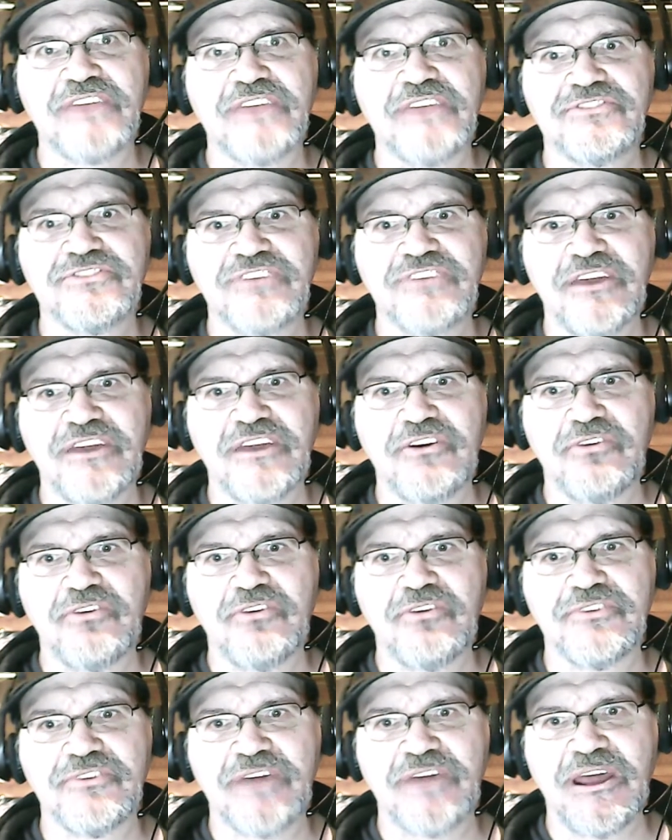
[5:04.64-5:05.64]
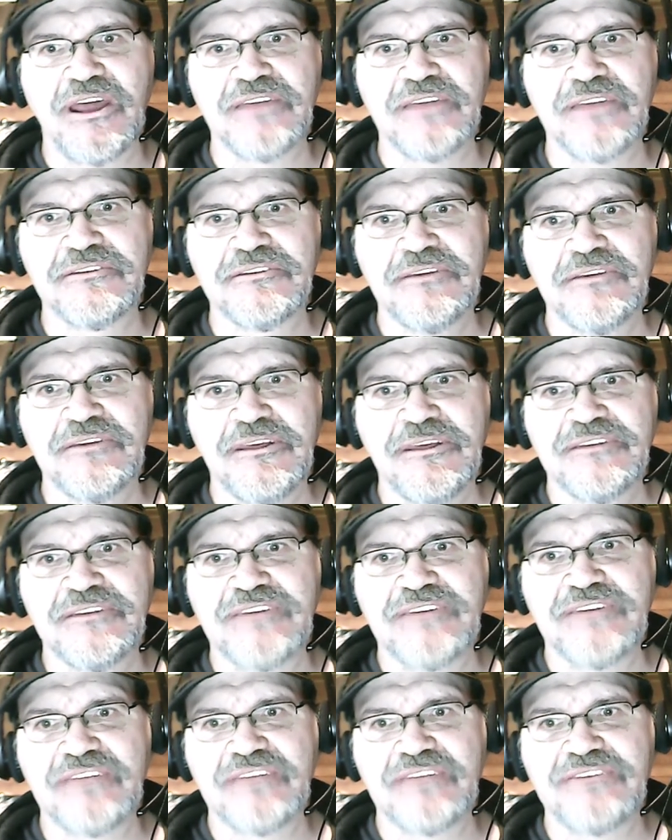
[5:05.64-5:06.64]
I stayed overnight.
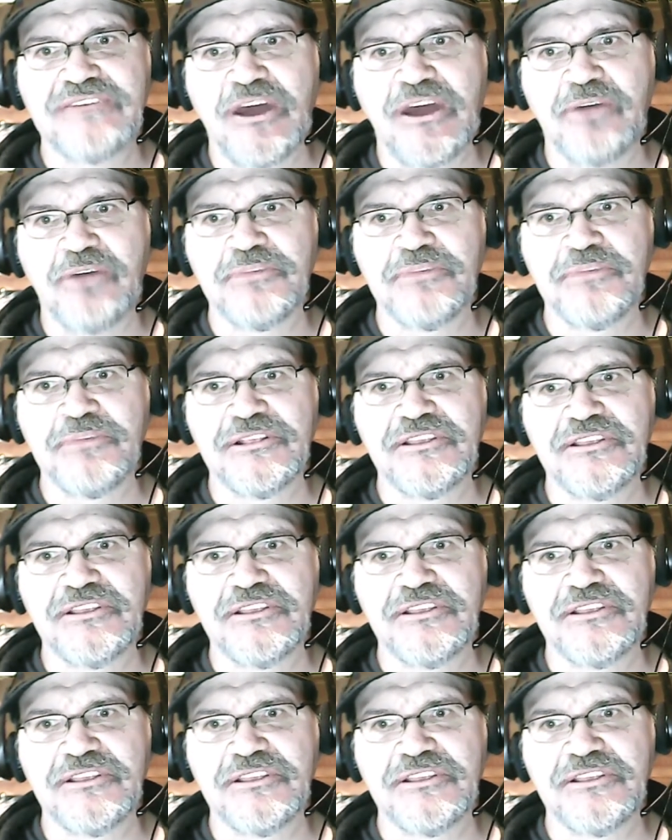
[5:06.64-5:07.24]
Ted Talbot,